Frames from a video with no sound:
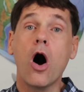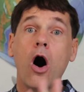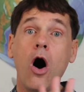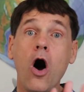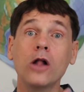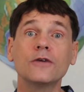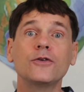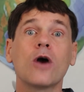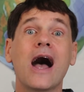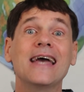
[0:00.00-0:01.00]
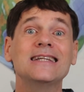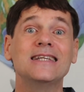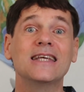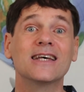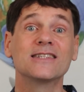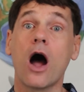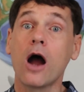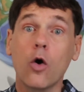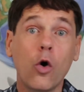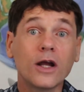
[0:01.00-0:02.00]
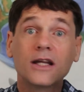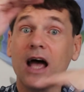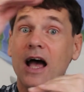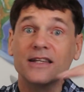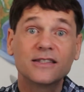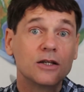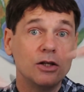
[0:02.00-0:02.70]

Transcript: All of your ideas are organized.